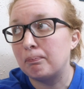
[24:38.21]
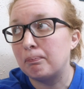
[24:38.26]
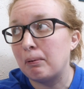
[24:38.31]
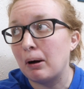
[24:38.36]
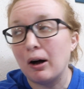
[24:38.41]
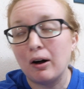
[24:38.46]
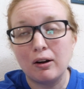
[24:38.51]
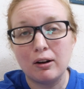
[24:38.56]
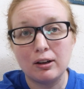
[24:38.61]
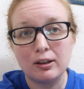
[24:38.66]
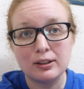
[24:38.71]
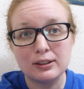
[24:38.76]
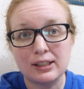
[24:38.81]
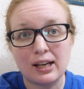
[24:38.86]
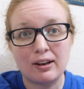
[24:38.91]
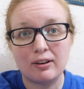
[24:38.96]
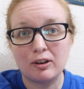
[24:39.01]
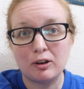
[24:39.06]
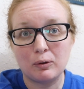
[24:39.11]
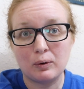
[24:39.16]
balls,
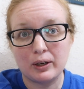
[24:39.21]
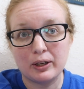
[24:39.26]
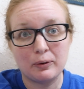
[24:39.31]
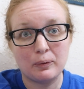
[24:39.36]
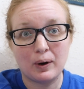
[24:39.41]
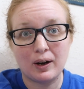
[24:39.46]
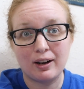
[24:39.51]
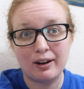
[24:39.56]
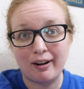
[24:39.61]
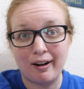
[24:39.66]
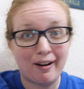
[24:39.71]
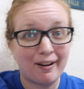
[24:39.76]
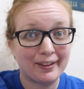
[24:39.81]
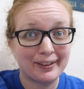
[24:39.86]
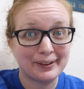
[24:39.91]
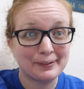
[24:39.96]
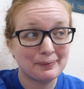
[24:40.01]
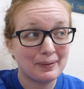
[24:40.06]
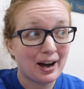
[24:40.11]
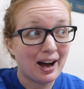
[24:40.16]
I don't know what you want to
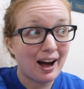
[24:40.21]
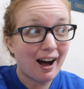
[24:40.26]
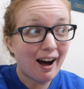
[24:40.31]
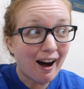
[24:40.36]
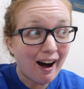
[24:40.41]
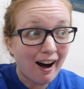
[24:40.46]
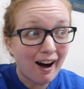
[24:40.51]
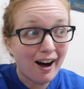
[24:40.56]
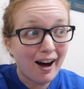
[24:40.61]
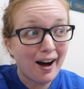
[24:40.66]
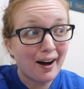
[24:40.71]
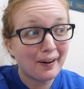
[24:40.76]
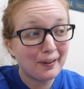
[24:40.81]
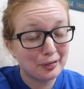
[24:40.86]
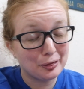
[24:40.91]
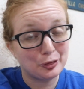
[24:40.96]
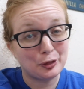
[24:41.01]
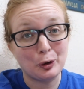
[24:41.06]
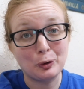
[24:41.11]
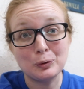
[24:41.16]
call them,
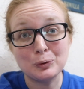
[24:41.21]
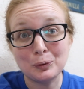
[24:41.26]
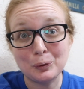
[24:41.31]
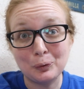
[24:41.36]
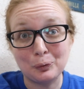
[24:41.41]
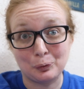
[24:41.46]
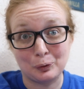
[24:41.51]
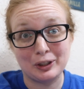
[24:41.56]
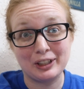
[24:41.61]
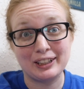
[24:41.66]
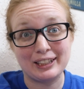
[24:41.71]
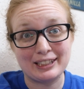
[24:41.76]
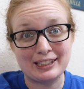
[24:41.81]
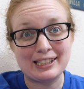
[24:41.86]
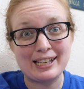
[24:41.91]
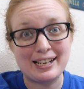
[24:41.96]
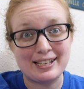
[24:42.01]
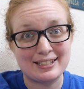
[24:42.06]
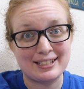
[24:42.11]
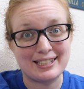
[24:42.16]
those were really
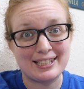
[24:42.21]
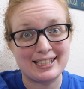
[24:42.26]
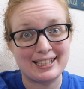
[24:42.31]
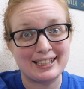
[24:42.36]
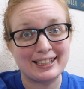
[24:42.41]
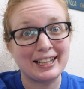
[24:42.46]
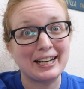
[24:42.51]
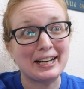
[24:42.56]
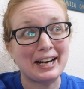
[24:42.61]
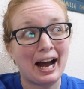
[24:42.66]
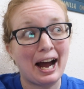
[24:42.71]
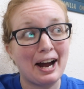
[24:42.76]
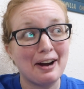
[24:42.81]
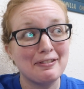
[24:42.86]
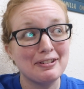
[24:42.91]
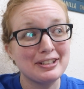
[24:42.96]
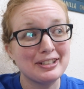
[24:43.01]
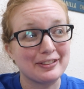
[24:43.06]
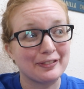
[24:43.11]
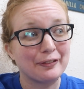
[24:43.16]
tasty. Like, I
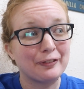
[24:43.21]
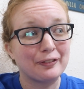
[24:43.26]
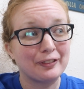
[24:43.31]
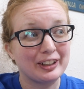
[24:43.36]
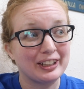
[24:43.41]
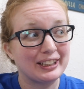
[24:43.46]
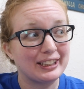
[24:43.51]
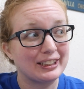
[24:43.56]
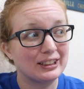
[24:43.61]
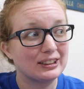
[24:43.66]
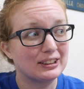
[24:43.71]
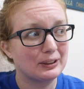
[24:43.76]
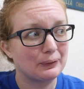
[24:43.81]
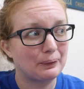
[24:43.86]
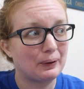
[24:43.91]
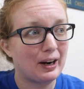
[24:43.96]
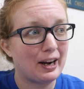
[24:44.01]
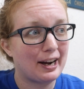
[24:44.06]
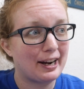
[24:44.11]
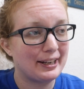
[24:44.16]
was really
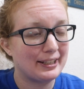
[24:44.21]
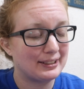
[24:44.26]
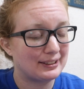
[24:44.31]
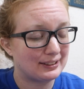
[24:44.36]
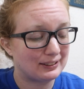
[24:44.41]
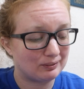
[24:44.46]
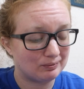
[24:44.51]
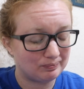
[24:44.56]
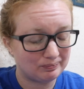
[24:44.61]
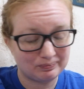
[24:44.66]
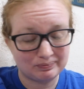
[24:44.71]
surprised.